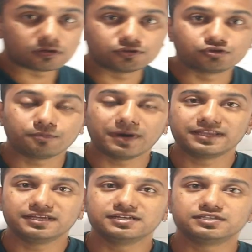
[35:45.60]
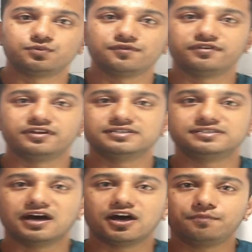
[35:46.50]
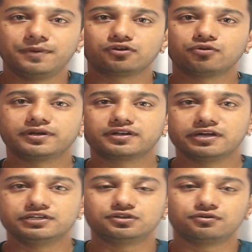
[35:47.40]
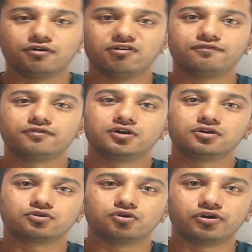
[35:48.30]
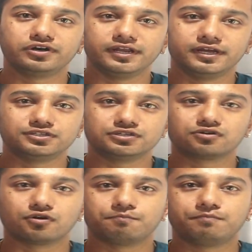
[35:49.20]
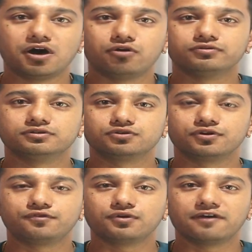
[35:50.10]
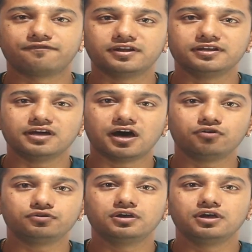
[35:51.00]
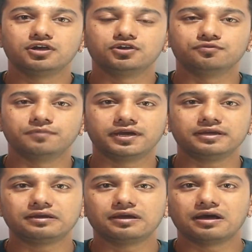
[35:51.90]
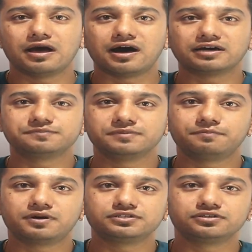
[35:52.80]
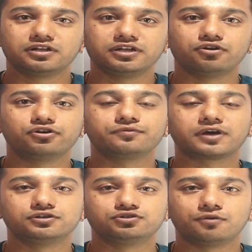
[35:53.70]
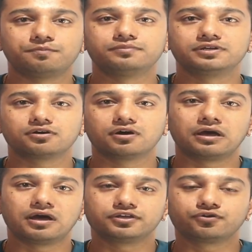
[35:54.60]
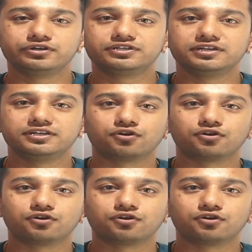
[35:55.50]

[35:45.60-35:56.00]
So by this we finish the Iupac nomenclature of coordination compound. So if you have any doubt, you may ask me personally, or you can drop the question in the